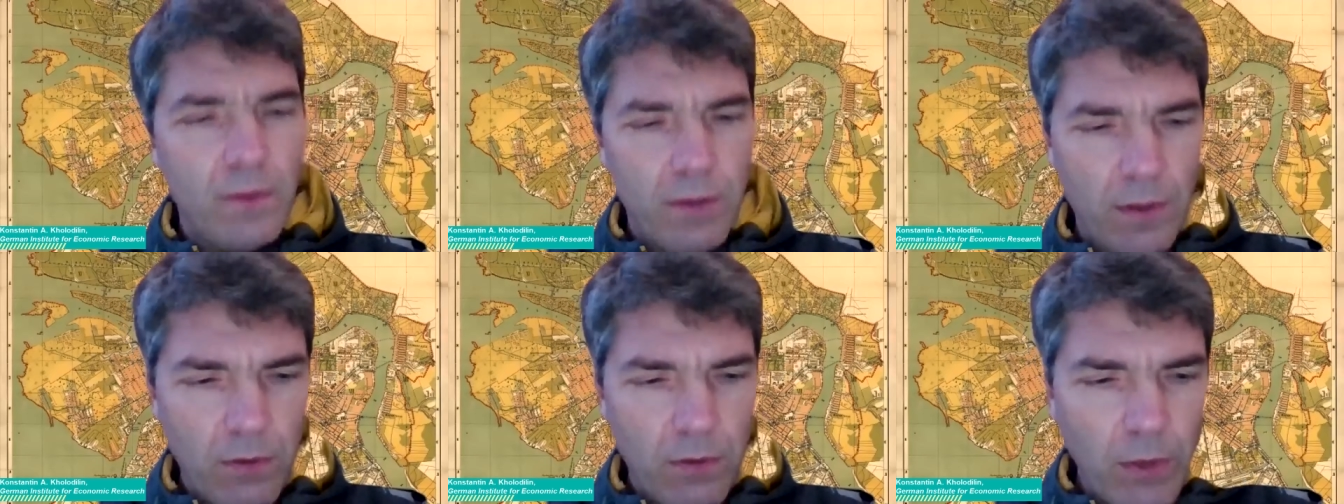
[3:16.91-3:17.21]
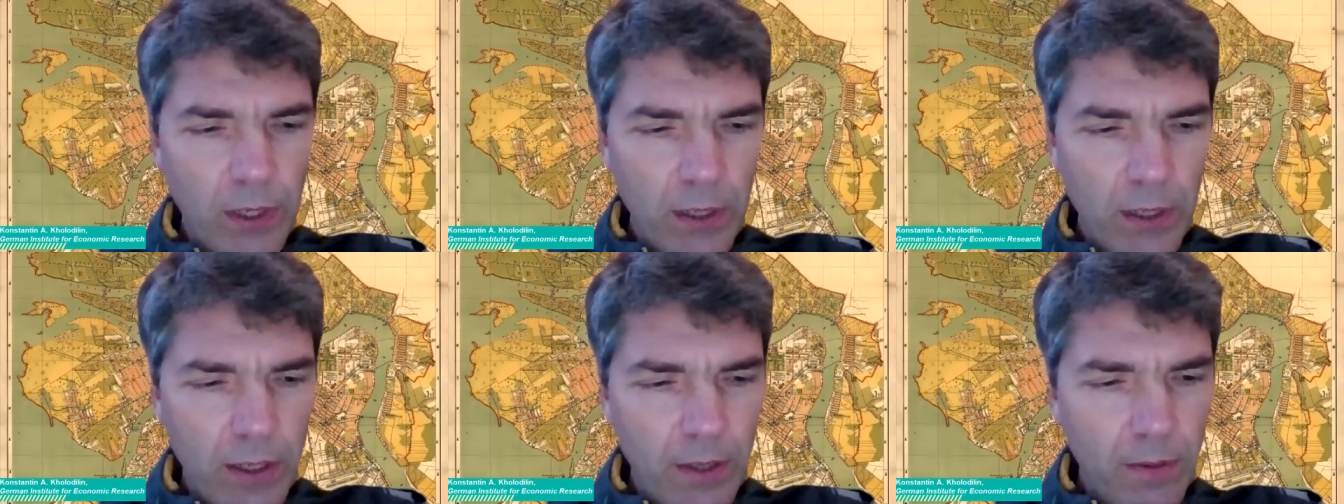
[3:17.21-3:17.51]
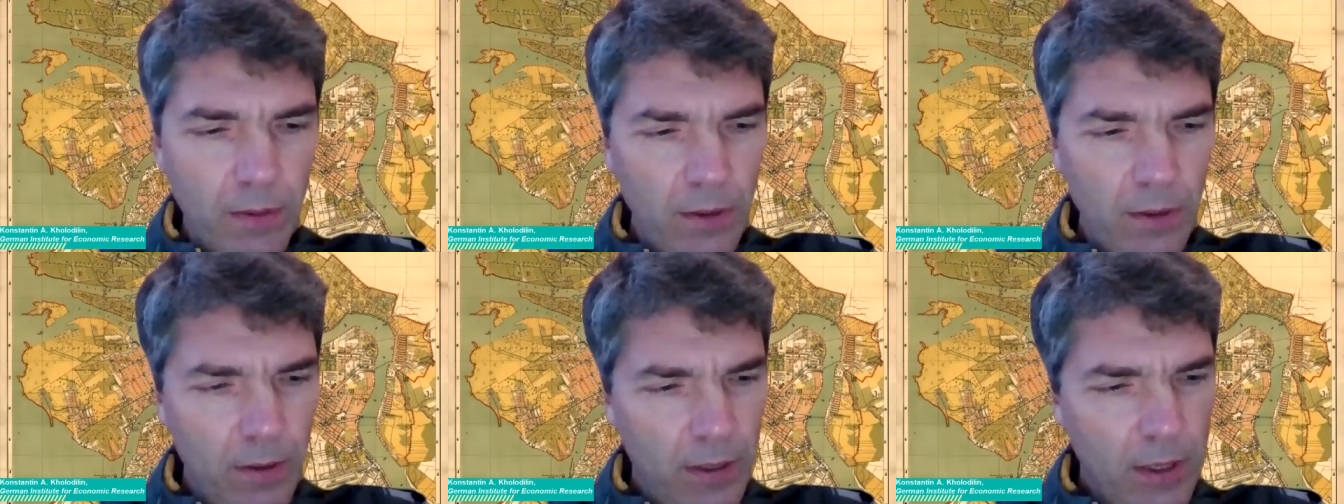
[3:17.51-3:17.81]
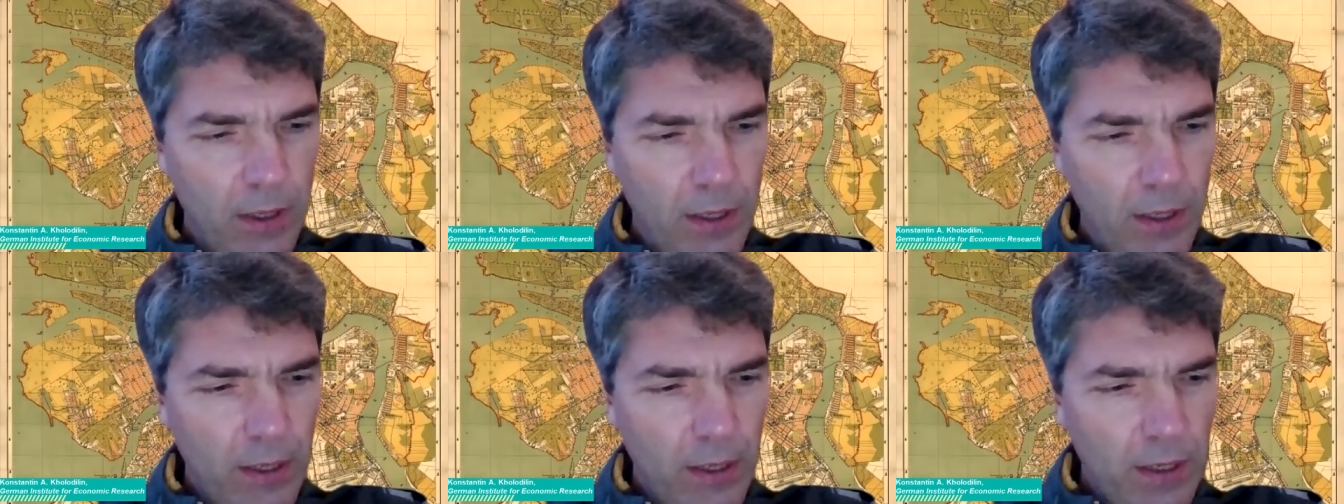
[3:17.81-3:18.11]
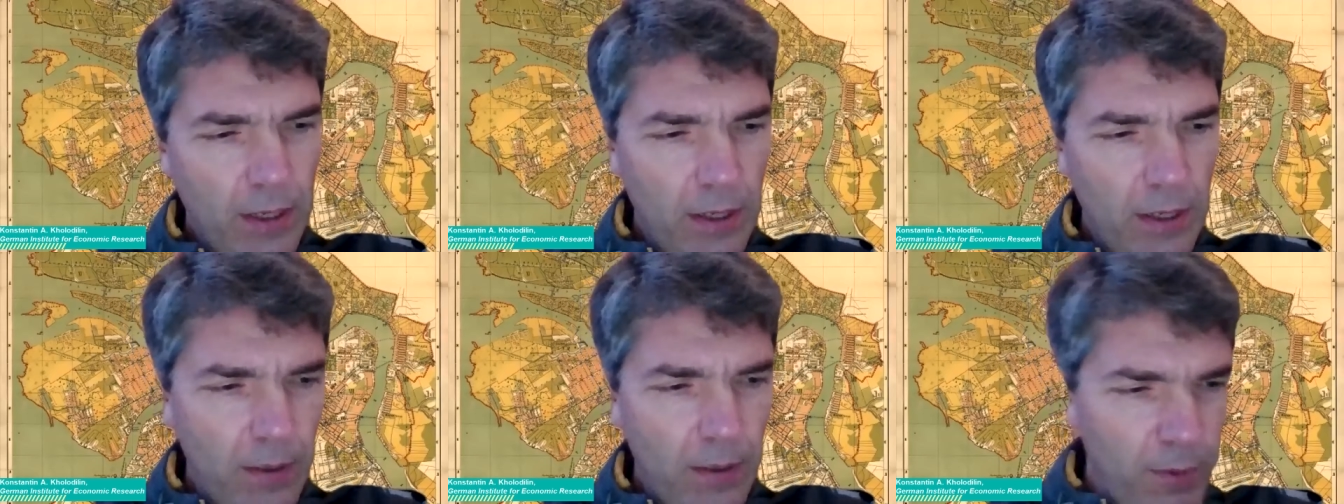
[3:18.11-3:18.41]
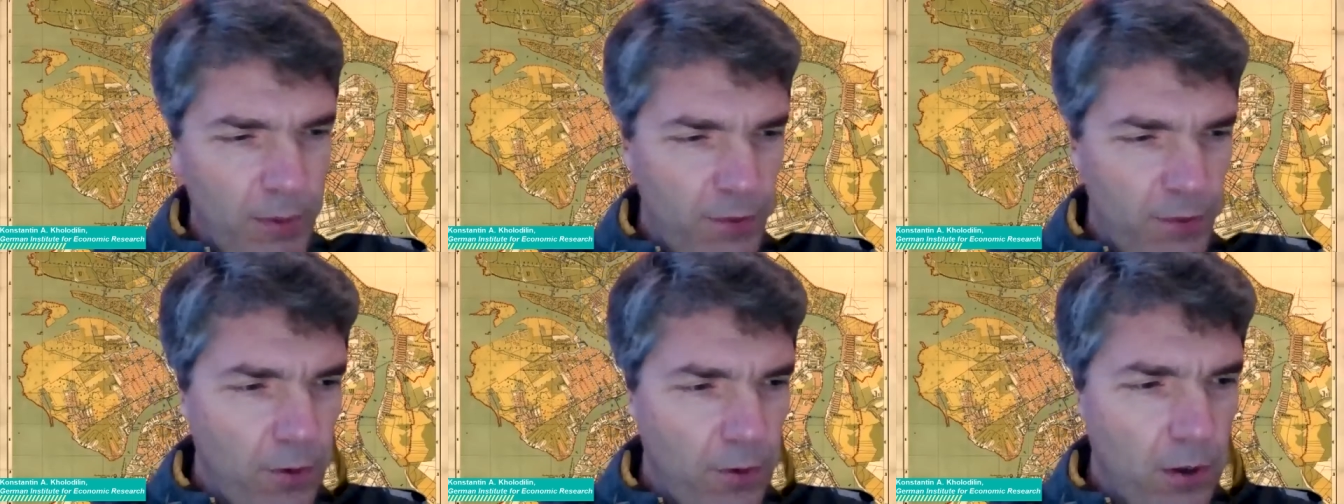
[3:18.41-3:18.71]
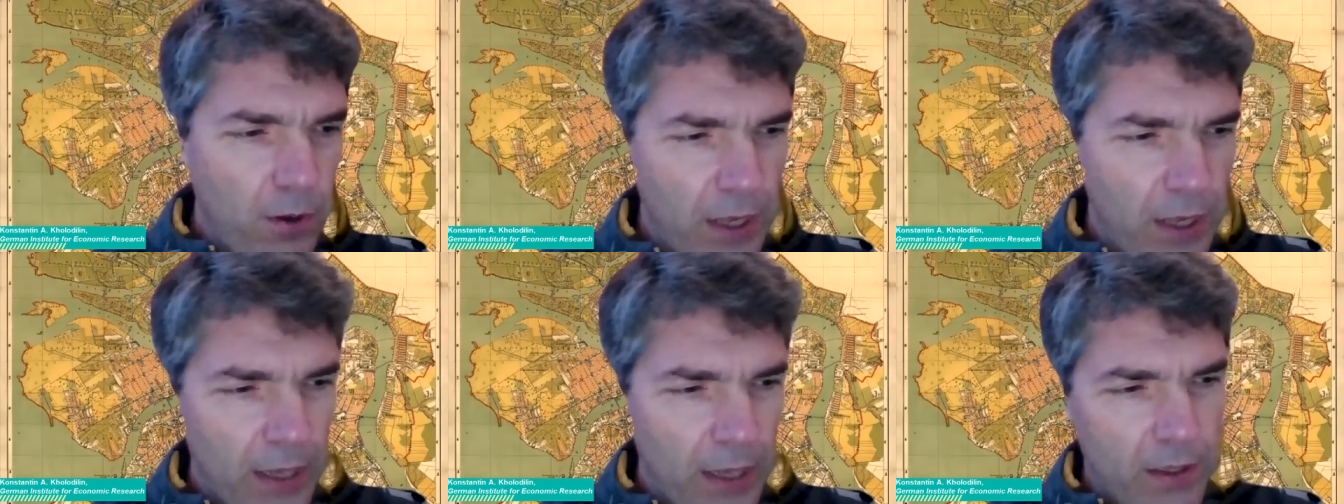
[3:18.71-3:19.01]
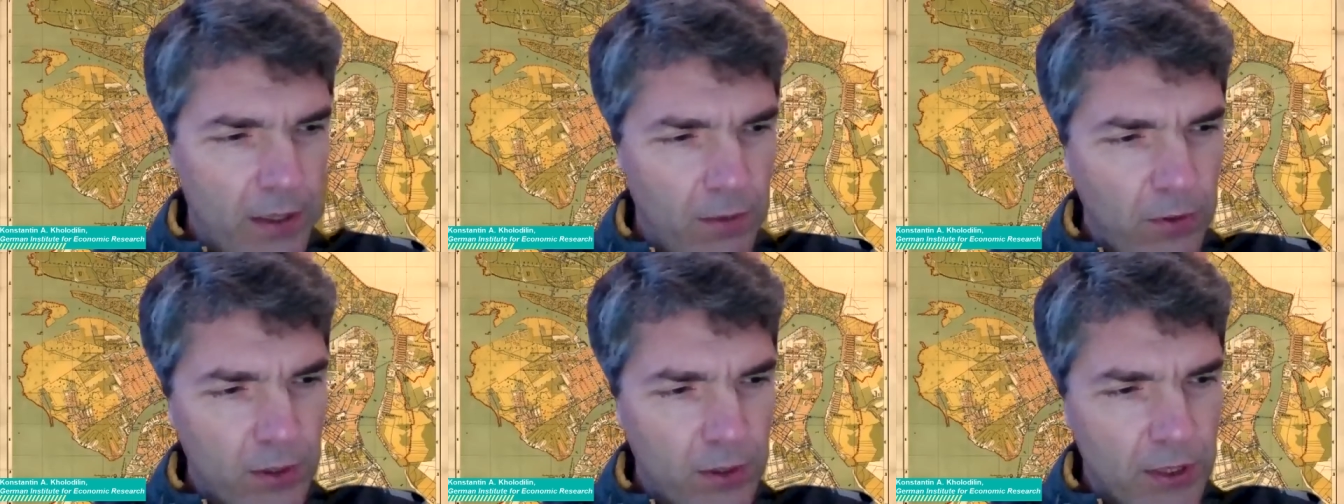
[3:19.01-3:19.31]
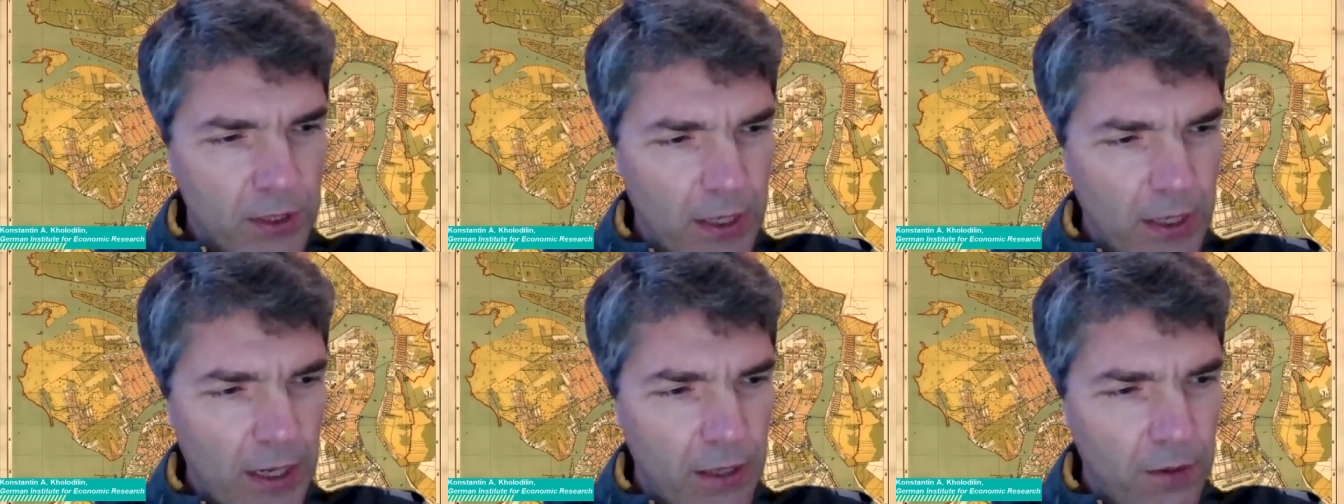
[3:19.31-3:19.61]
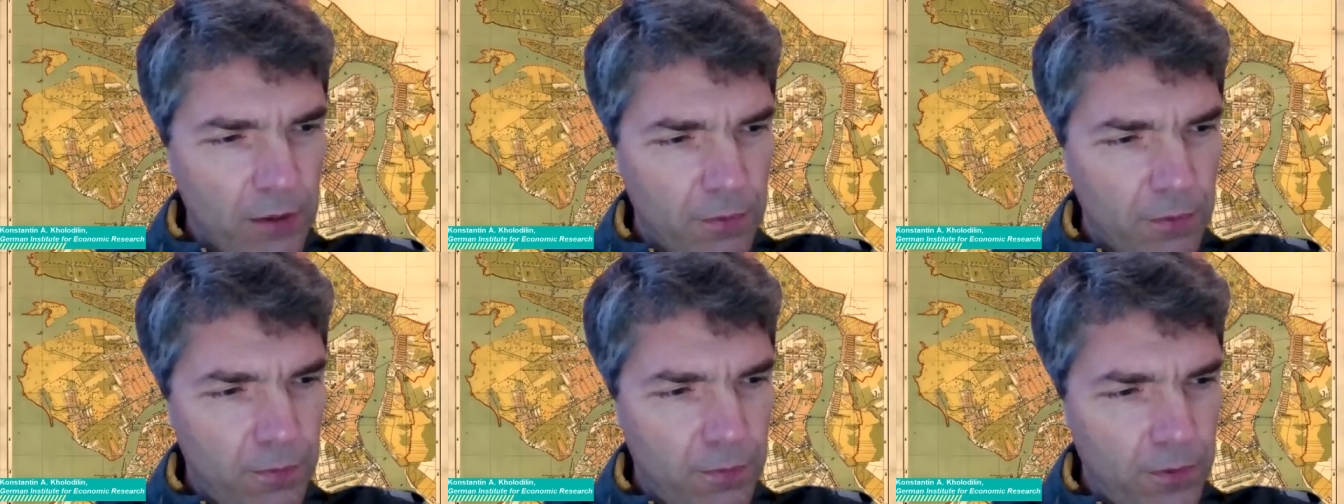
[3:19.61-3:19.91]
quickly. Before that, there was a kind of